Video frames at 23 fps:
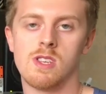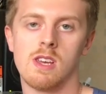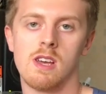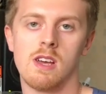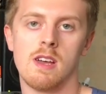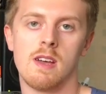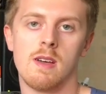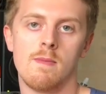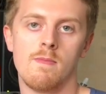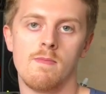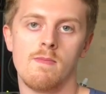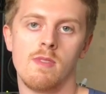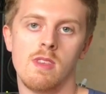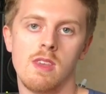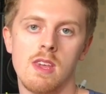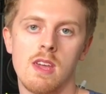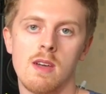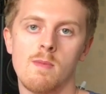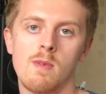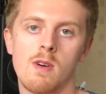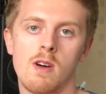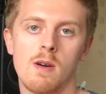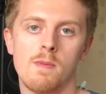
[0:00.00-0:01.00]
The
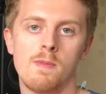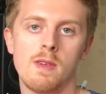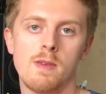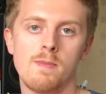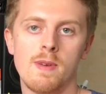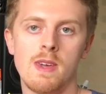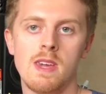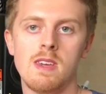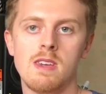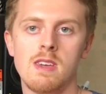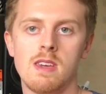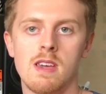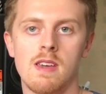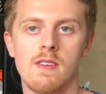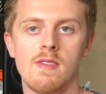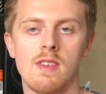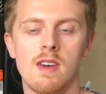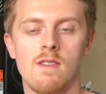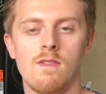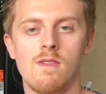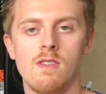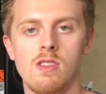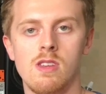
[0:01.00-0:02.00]
Yamaha BB in
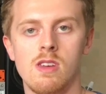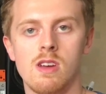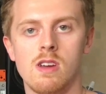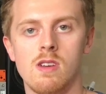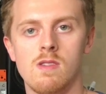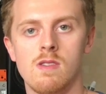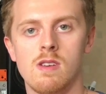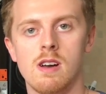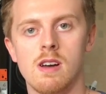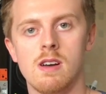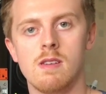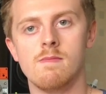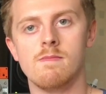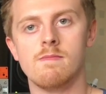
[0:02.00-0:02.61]
that video,